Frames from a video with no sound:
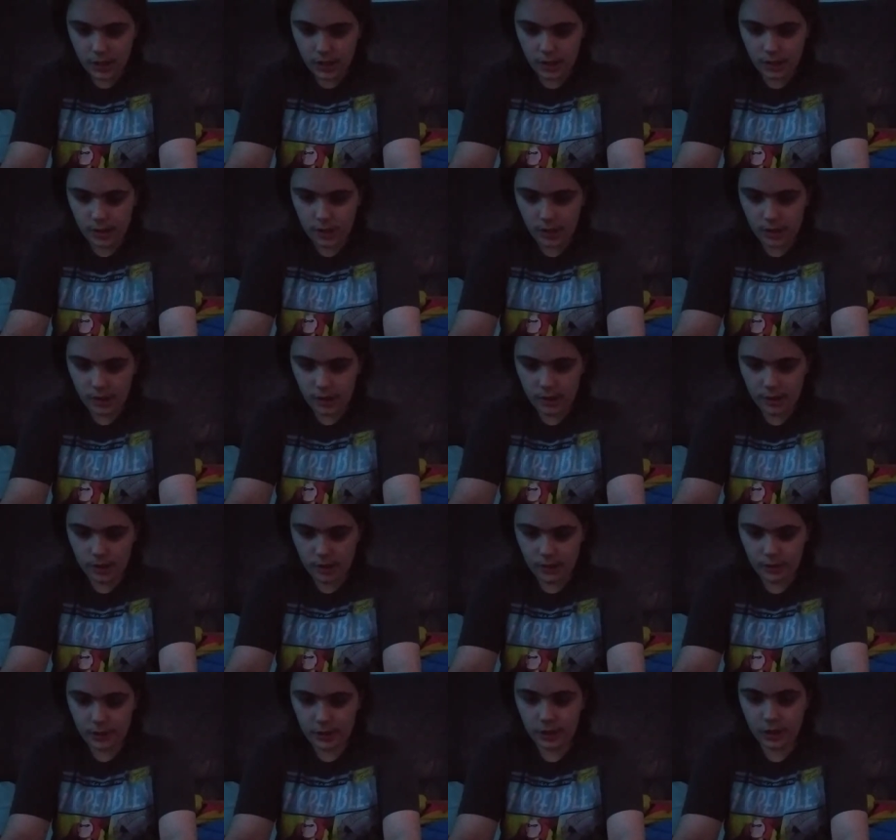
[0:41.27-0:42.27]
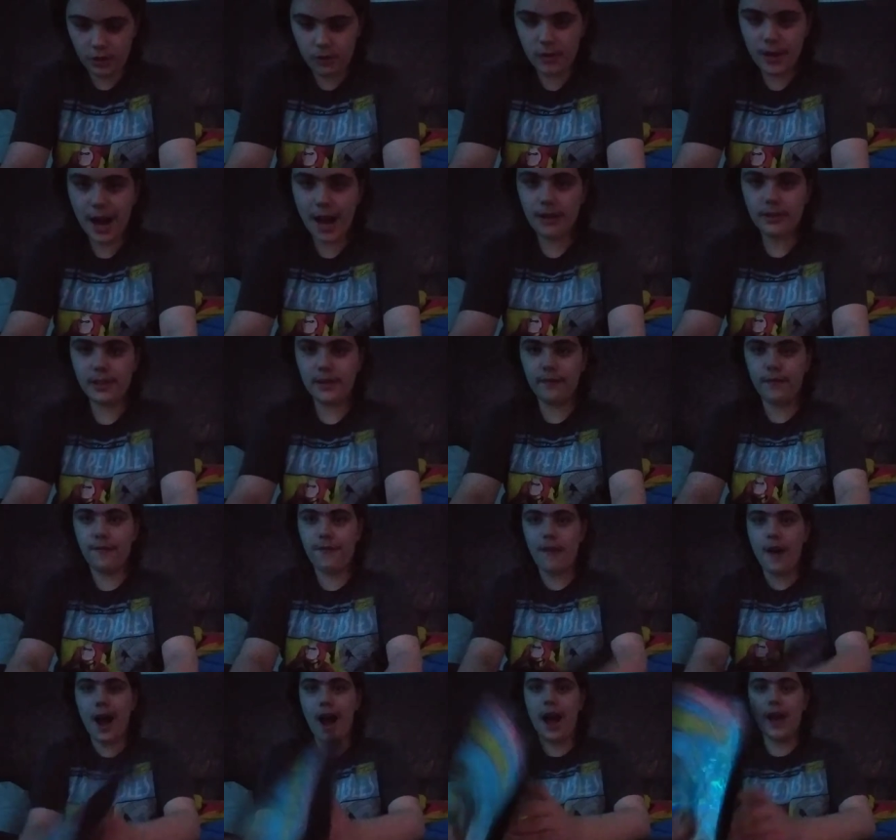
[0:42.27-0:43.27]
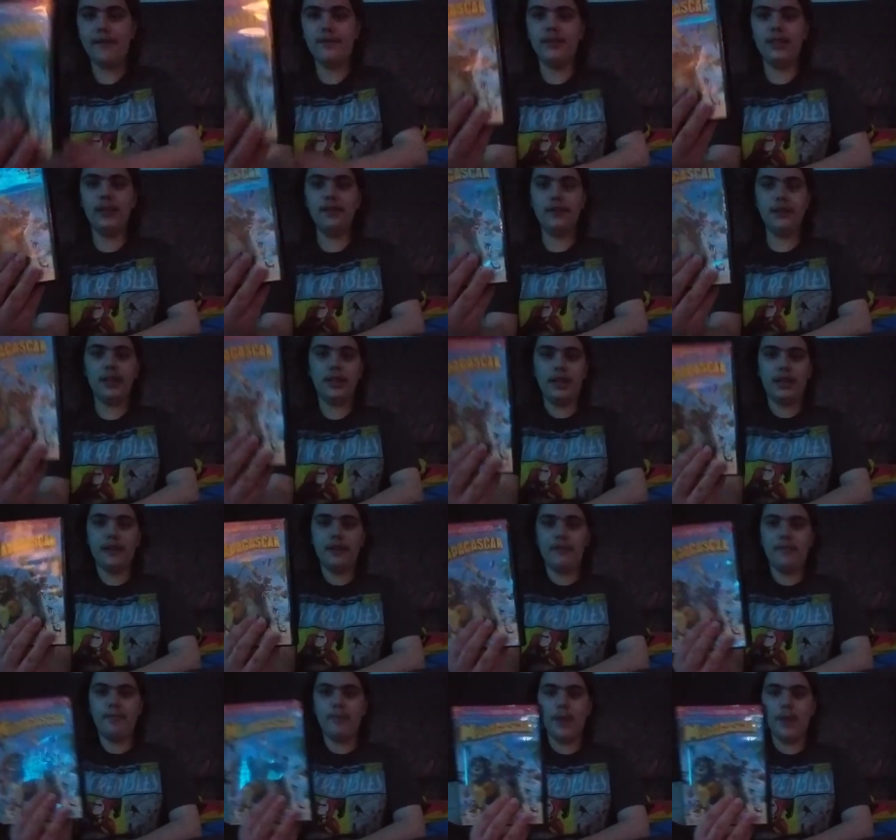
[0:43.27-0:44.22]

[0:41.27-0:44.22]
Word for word: the 2005 DVD of